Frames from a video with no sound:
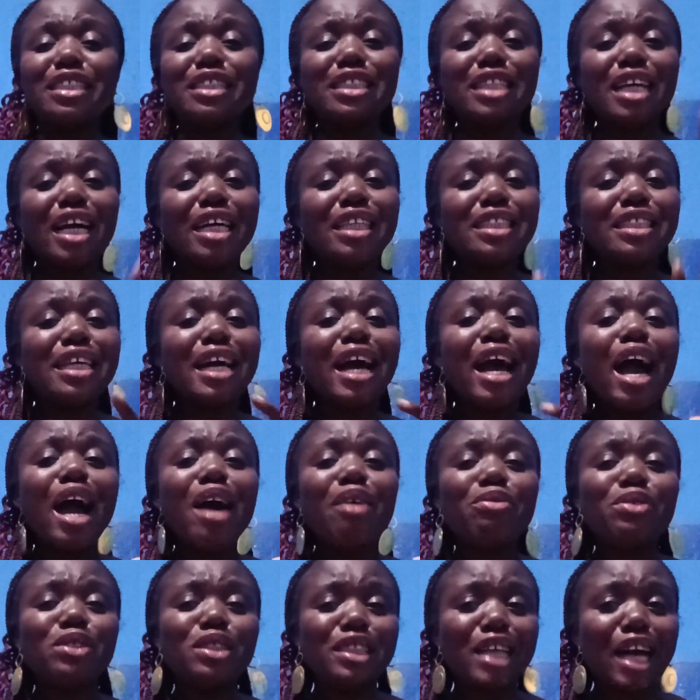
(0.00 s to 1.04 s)
that
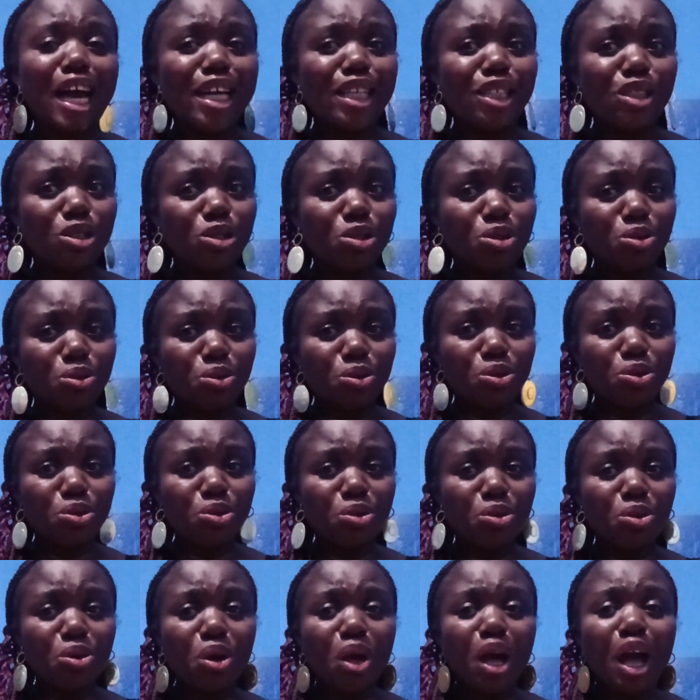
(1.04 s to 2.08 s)
have tight
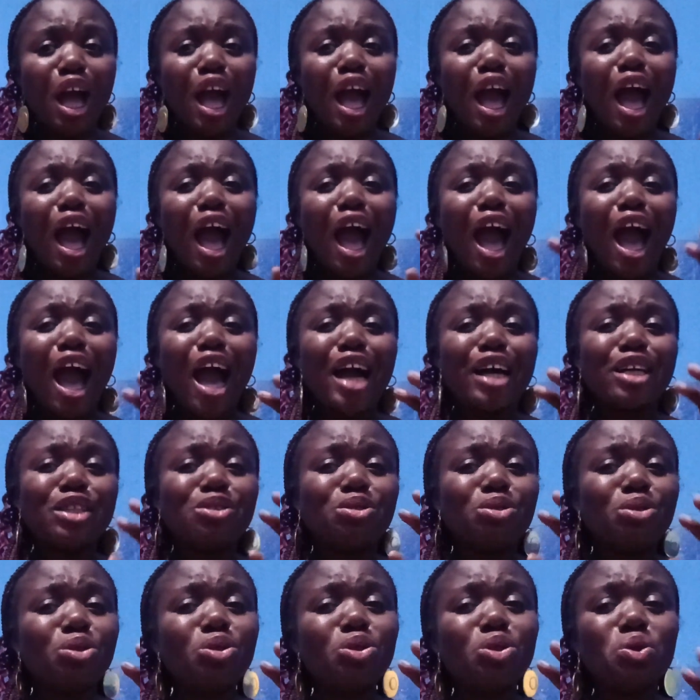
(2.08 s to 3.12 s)
toto are
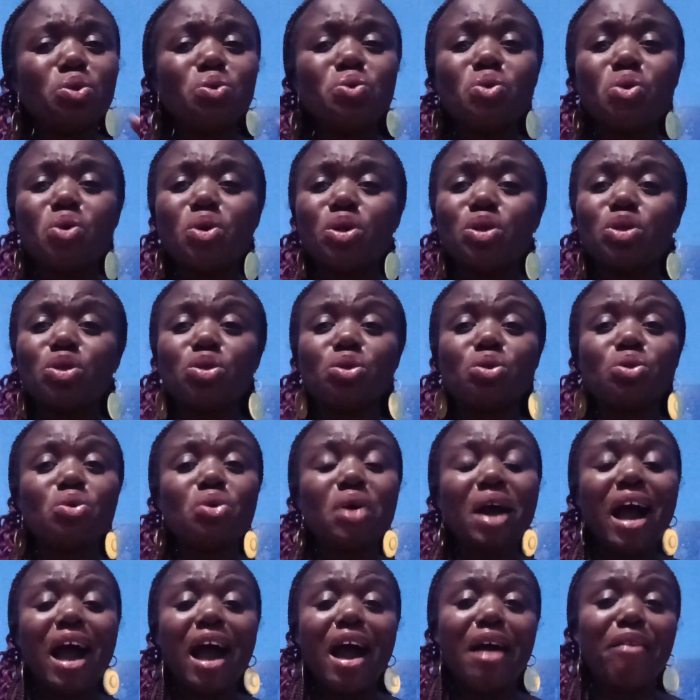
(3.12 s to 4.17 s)
those ones who
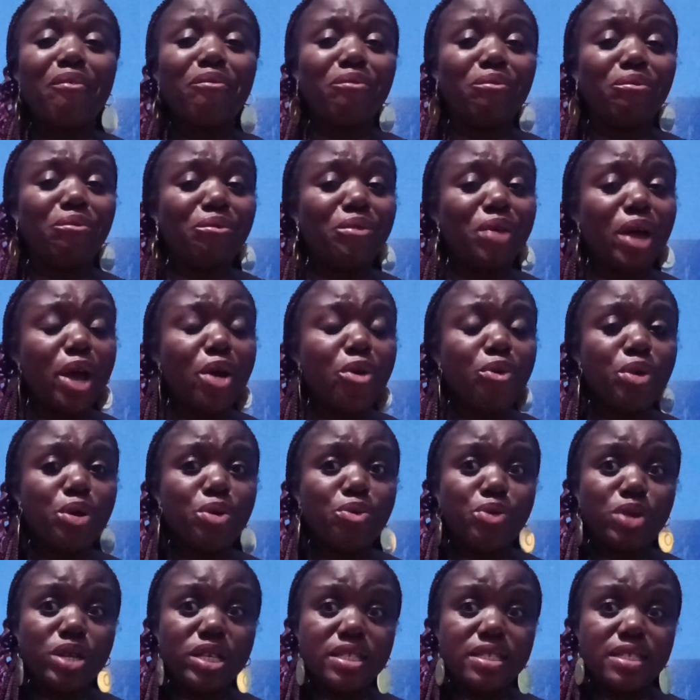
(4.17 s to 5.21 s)
are very
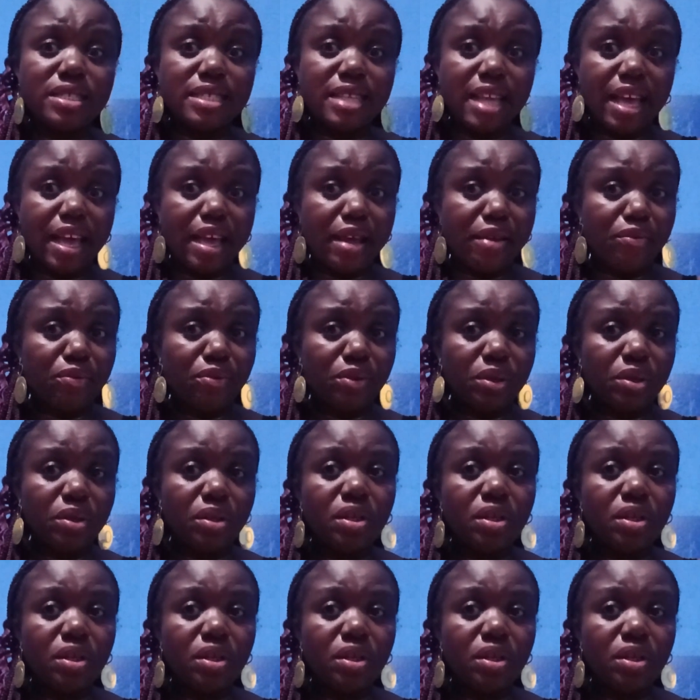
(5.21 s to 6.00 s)
reserved.